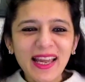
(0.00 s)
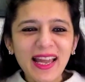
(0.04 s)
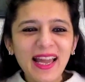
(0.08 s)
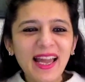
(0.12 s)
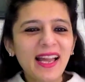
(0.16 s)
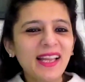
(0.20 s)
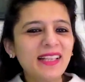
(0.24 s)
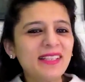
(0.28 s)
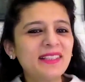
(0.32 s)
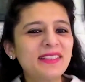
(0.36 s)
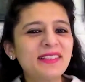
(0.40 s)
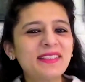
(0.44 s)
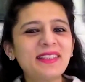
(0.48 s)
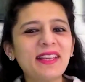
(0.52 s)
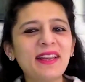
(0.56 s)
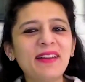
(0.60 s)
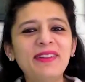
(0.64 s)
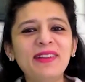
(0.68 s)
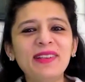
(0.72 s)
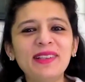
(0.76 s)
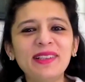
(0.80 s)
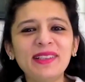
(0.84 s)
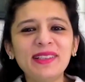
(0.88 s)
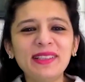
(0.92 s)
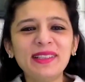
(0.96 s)
and
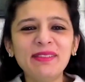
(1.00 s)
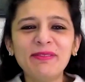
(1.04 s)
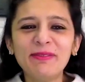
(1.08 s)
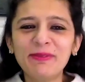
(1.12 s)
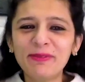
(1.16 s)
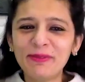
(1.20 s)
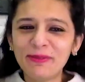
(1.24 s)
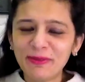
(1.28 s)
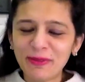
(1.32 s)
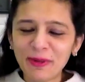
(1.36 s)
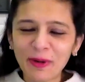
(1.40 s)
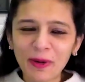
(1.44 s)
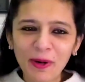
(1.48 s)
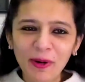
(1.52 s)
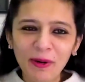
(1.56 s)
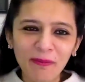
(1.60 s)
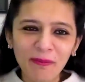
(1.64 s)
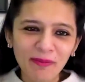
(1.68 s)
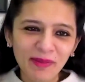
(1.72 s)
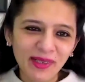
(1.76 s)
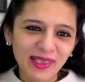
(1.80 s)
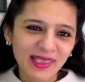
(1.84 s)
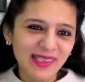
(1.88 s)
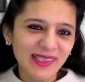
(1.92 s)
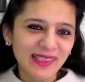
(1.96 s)
74
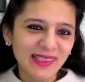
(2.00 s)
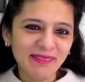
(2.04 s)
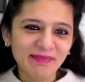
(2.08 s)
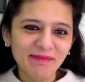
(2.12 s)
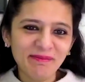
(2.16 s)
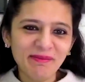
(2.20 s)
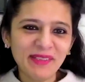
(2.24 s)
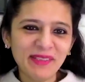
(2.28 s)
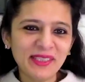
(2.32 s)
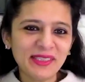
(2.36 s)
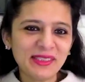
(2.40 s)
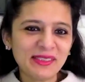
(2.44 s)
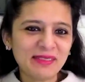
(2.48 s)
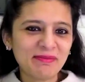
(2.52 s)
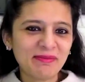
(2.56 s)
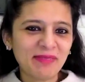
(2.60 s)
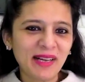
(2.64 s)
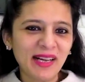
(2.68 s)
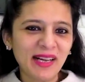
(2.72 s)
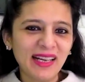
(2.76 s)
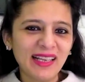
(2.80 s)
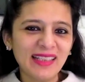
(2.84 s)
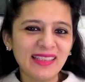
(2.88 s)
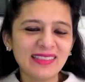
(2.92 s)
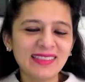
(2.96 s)
million mince
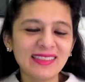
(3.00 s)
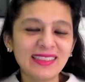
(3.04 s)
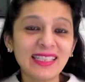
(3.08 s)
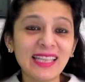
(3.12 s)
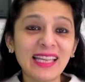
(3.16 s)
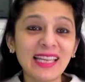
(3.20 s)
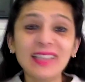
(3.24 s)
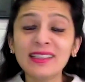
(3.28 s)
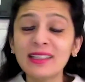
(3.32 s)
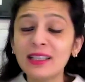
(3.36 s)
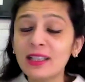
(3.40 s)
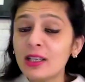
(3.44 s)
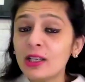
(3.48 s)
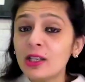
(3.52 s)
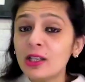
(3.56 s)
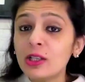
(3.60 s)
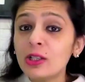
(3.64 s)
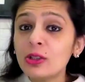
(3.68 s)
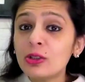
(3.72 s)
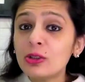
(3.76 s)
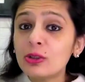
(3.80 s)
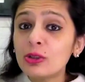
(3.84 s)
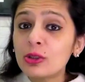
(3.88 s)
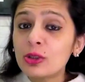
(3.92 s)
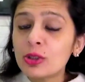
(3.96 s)
pies get
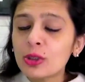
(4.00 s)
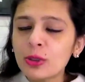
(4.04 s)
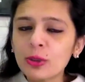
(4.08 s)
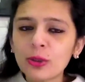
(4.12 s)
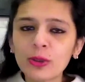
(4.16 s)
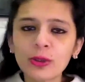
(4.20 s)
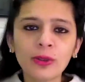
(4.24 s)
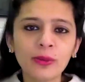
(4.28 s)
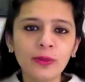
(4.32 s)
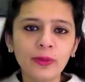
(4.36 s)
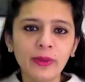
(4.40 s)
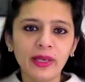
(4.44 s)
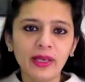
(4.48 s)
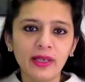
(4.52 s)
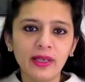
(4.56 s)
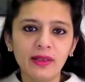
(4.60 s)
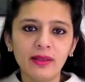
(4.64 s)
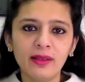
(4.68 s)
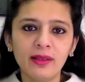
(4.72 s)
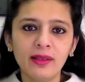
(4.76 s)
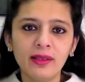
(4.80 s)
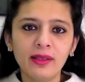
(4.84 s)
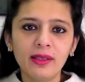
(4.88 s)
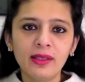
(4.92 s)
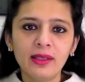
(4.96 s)
thrown away.
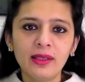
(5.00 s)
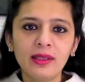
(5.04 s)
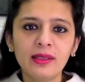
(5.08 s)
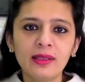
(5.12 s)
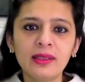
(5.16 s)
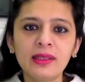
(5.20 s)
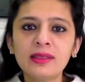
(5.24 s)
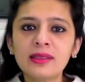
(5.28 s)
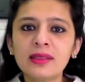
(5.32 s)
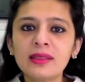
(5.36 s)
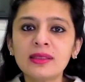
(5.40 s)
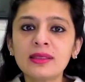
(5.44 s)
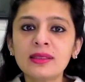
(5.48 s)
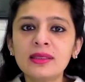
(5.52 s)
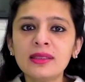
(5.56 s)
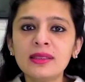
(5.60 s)
This is